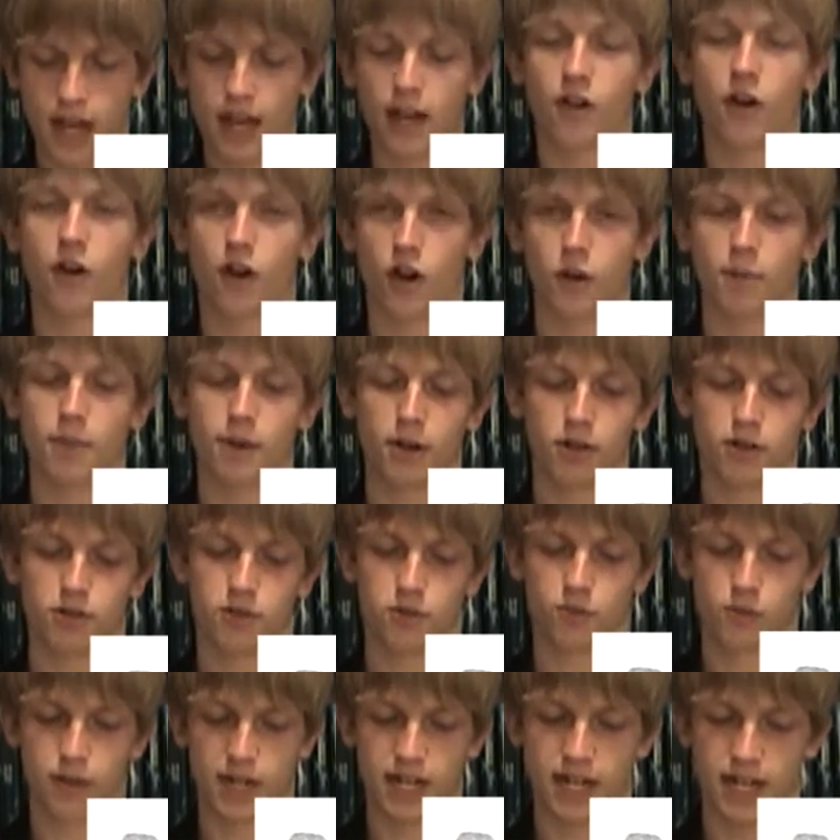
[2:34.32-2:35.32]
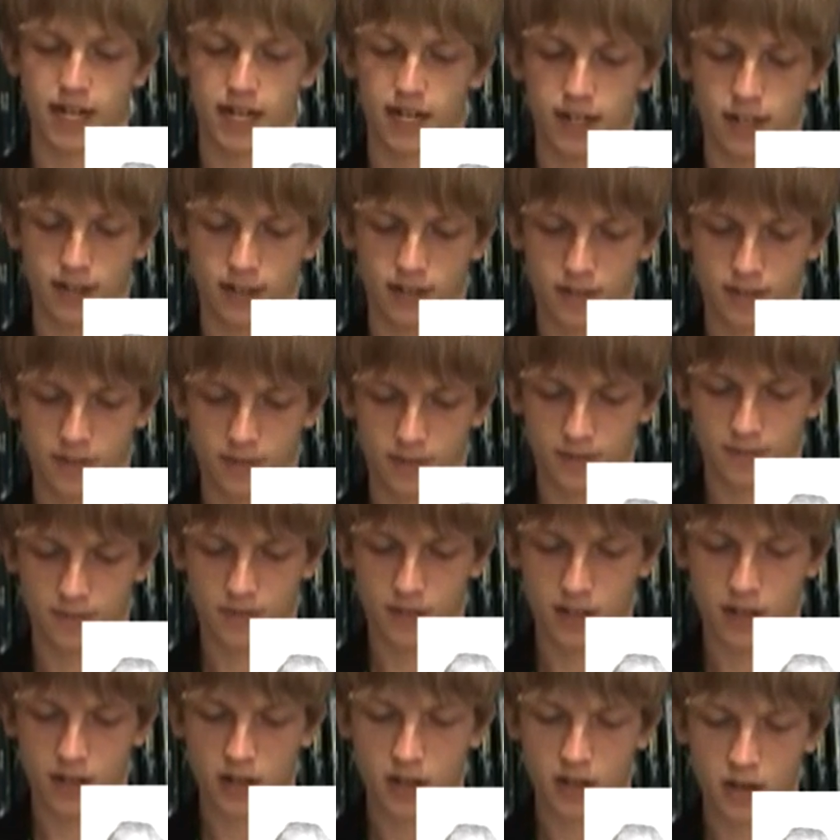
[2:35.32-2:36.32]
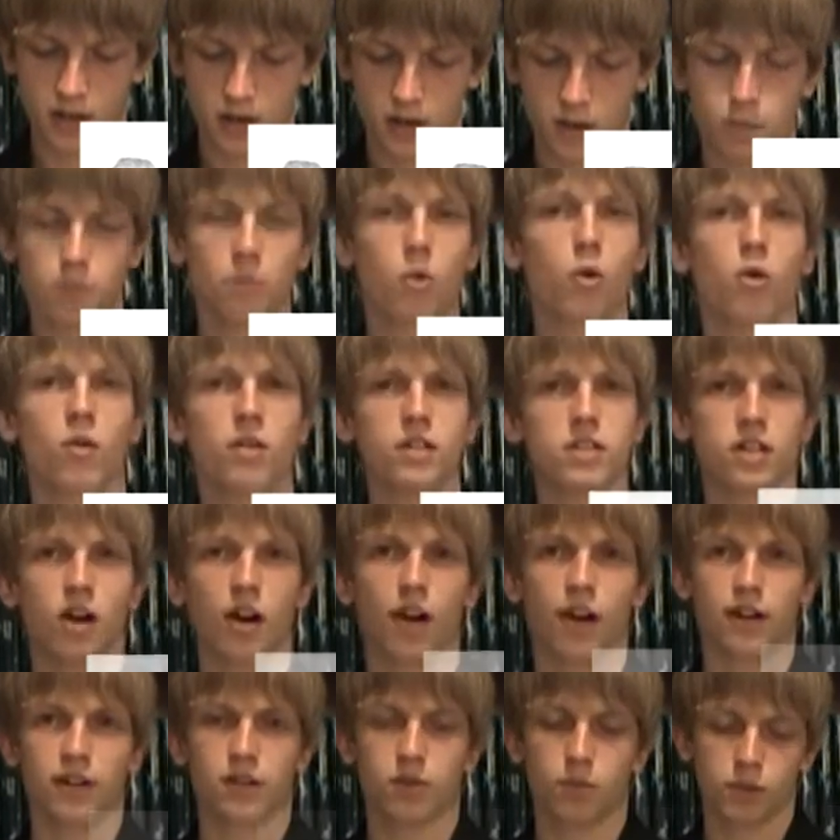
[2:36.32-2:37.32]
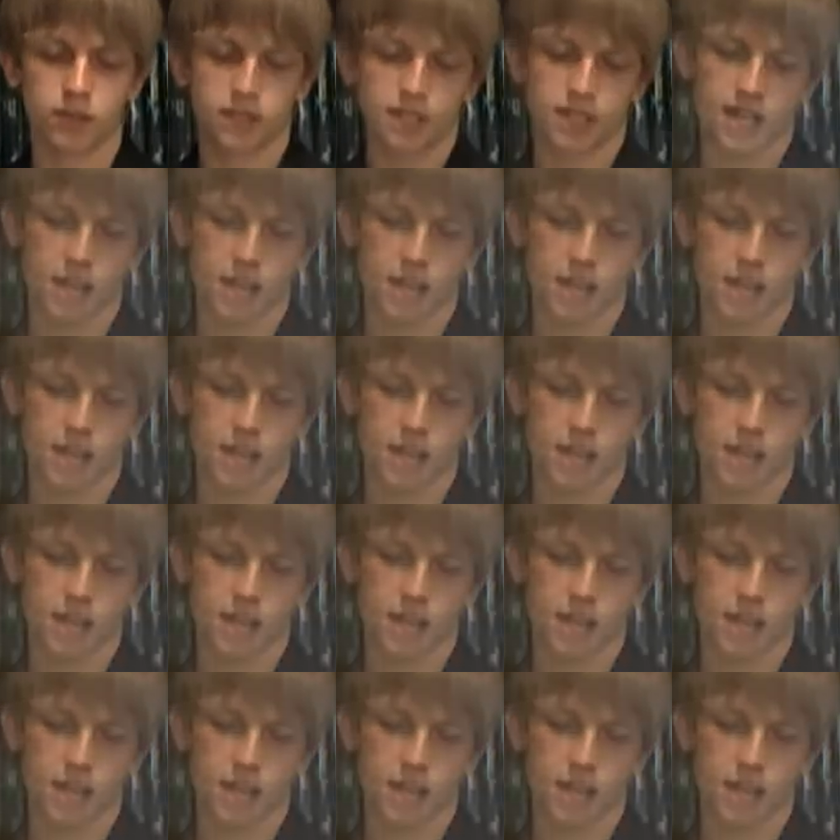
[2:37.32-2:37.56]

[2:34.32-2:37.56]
and Herbert Reed. Moore's art was a